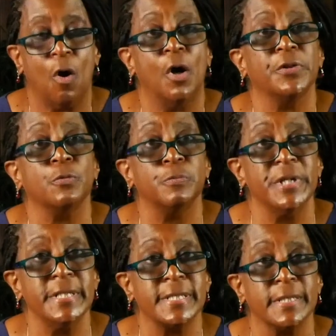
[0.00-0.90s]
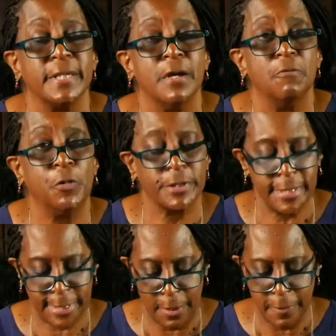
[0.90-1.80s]
on the reason for the
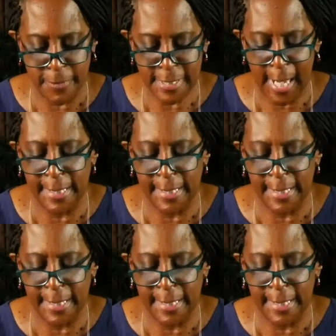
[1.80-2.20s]
service,